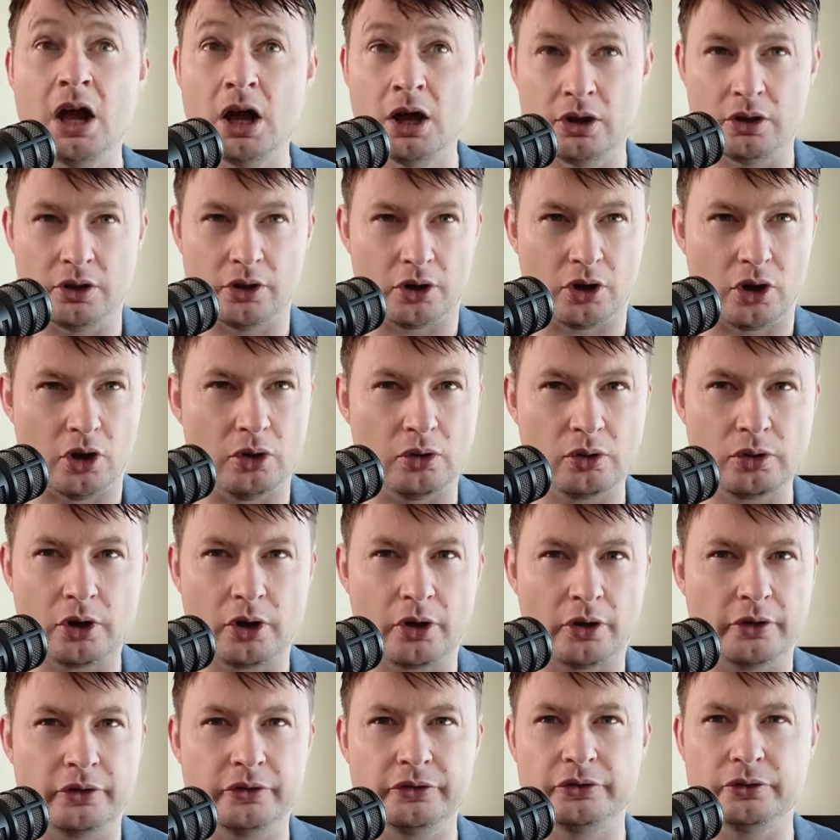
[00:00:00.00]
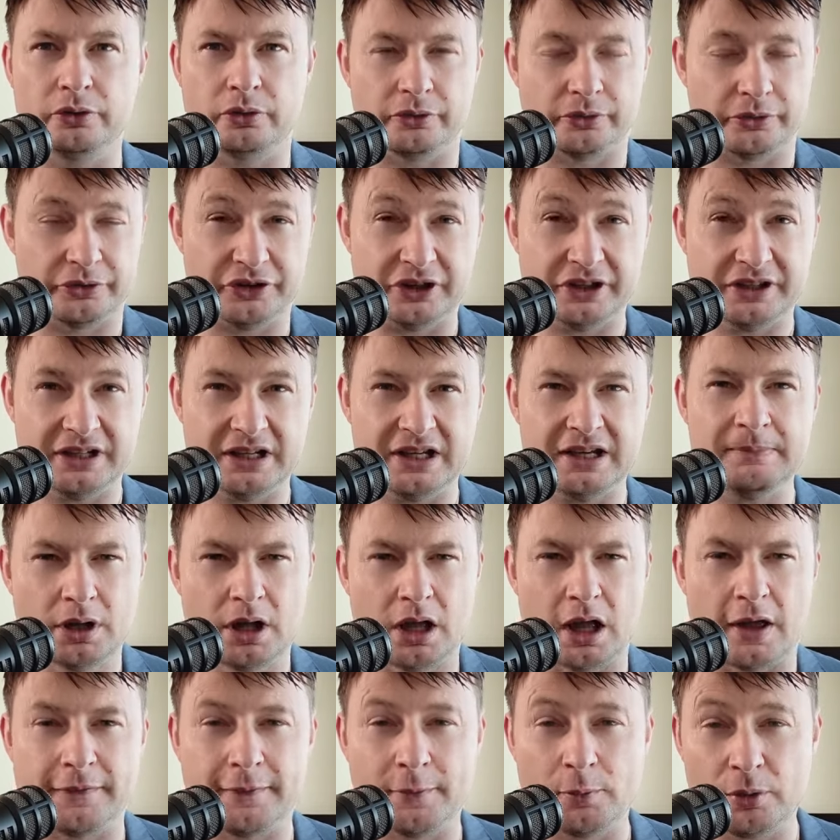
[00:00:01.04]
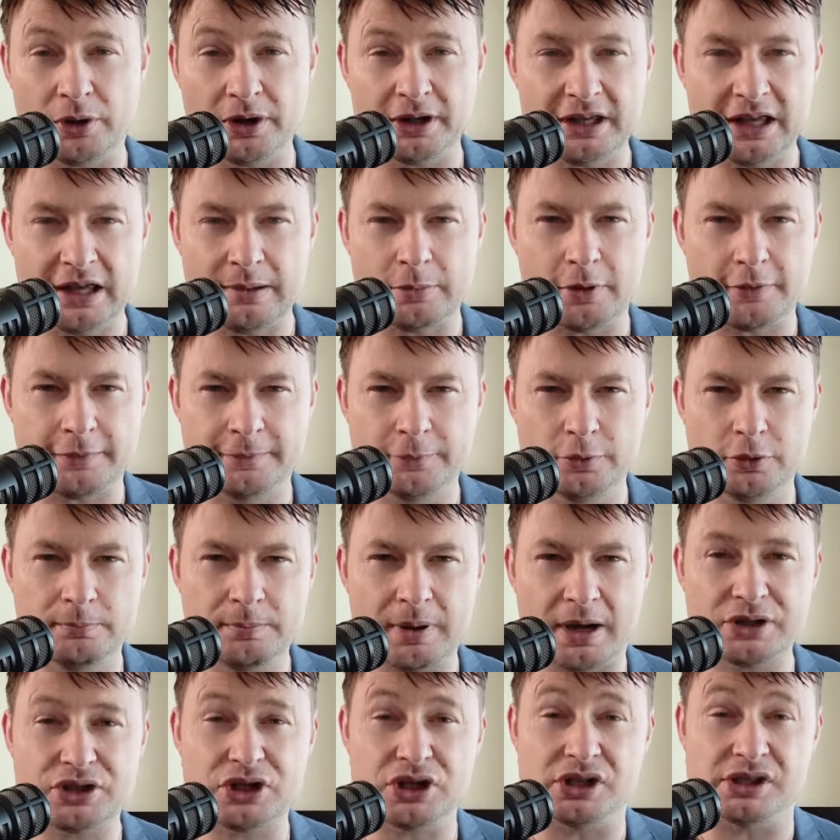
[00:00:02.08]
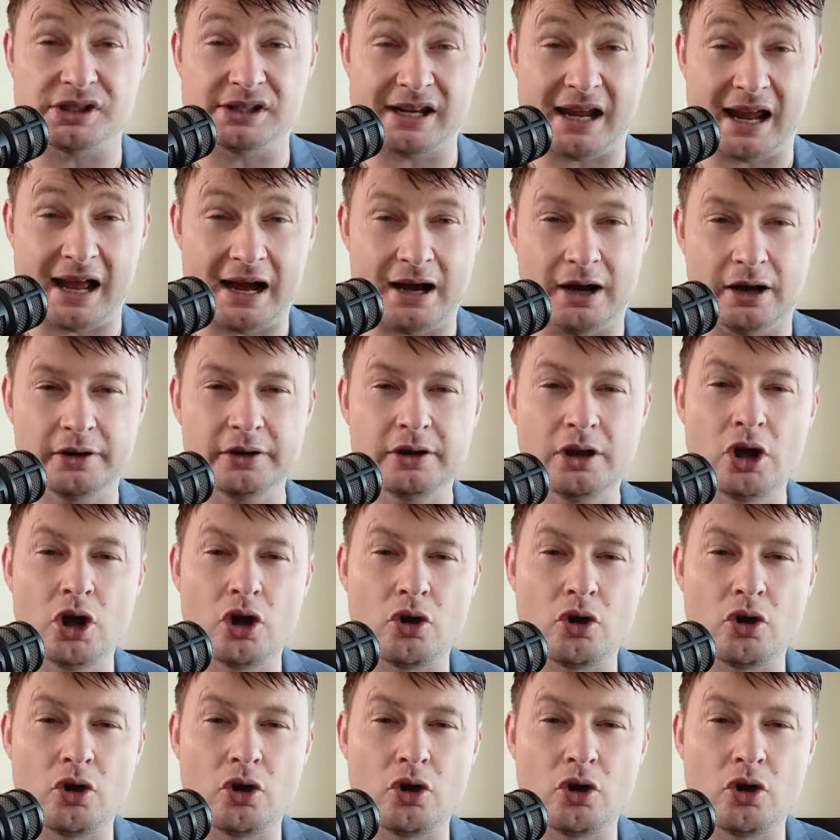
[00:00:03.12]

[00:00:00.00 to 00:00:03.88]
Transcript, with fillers: the Gold Coast or Sydney. If you want to keep your food budget down,